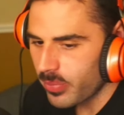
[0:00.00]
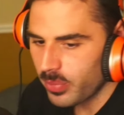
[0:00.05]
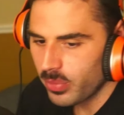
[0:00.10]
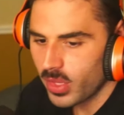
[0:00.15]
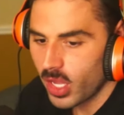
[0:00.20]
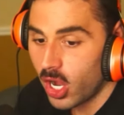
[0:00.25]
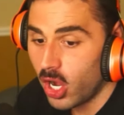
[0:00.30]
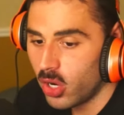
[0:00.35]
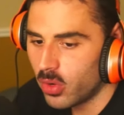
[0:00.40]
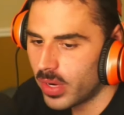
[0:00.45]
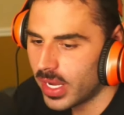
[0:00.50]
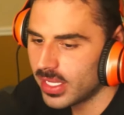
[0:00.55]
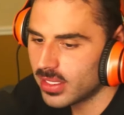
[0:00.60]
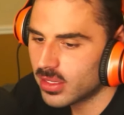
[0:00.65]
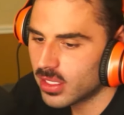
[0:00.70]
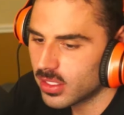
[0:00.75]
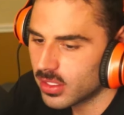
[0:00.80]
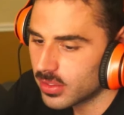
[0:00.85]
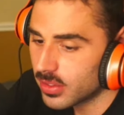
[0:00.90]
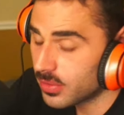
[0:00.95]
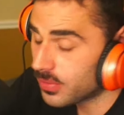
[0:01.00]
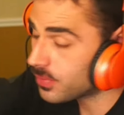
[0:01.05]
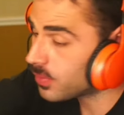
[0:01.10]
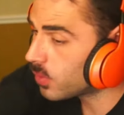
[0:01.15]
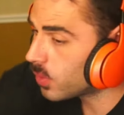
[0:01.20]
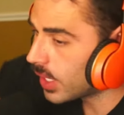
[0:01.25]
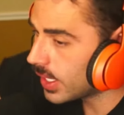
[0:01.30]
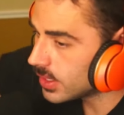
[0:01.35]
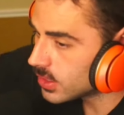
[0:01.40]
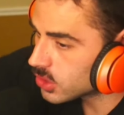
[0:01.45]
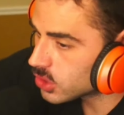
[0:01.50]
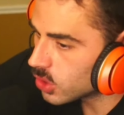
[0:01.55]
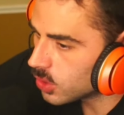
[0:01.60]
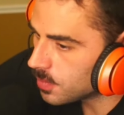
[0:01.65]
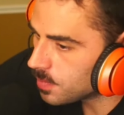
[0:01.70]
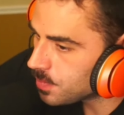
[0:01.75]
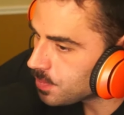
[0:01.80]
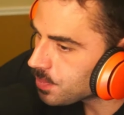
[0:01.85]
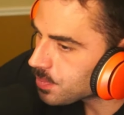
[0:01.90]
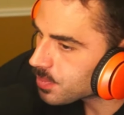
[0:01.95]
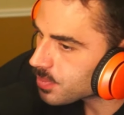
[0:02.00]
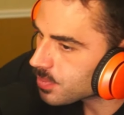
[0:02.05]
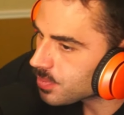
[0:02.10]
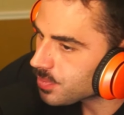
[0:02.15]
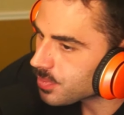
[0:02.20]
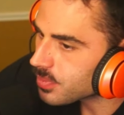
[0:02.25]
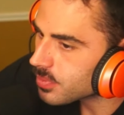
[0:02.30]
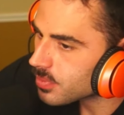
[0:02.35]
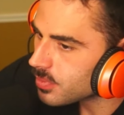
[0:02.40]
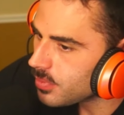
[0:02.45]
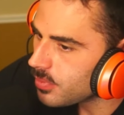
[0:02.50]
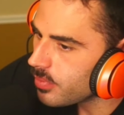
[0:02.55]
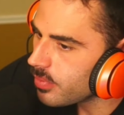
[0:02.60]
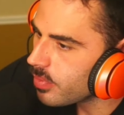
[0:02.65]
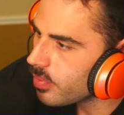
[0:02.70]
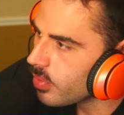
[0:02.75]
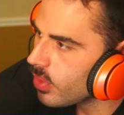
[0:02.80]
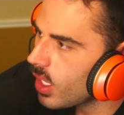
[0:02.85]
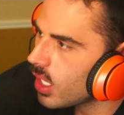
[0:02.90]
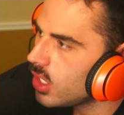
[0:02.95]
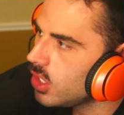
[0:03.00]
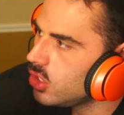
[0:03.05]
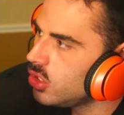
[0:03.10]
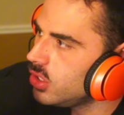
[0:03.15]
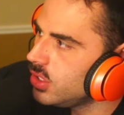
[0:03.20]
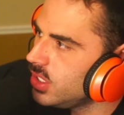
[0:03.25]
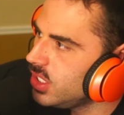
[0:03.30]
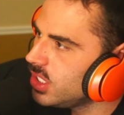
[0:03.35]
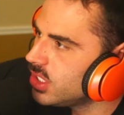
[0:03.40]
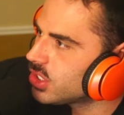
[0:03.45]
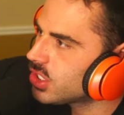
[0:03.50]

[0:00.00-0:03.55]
Oh, right. The the right. So ye